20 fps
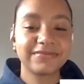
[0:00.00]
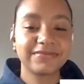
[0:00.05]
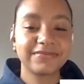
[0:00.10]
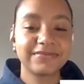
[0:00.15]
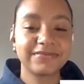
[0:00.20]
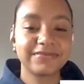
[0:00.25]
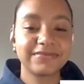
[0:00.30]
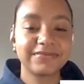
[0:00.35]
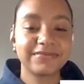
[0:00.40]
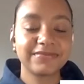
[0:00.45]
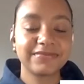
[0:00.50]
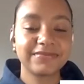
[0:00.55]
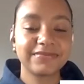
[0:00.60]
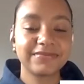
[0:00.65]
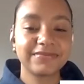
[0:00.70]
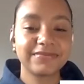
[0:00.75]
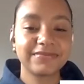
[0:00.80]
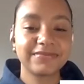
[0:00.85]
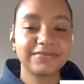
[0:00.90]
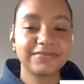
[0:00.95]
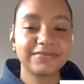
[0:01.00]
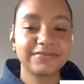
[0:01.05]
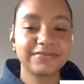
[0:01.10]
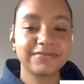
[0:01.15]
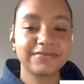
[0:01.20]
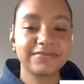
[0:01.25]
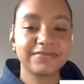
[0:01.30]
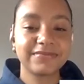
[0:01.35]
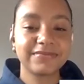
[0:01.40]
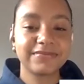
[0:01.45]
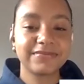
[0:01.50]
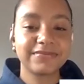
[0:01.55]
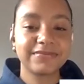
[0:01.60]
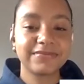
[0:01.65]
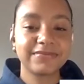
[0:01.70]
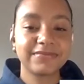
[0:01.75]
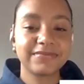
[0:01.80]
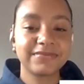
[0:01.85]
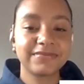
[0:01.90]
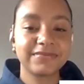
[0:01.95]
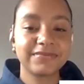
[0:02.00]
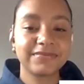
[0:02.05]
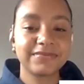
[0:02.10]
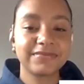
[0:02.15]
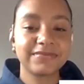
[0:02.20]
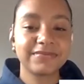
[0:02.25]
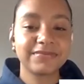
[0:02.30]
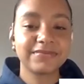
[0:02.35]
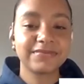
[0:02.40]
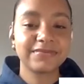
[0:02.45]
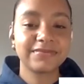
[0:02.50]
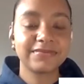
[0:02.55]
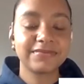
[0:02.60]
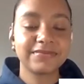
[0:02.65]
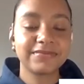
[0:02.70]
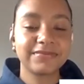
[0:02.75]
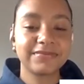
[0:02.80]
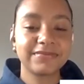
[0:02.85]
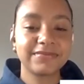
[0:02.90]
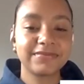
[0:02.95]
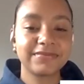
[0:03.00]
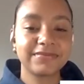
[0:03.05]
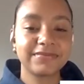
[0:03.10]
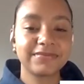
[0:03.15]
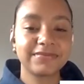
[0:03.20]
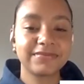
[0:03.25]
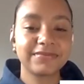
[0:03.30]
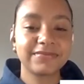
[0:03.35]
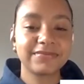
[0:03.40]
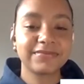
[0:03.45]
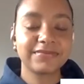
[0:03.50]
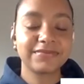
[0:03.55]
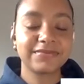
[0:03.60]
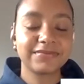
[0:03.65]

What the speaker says: (silent)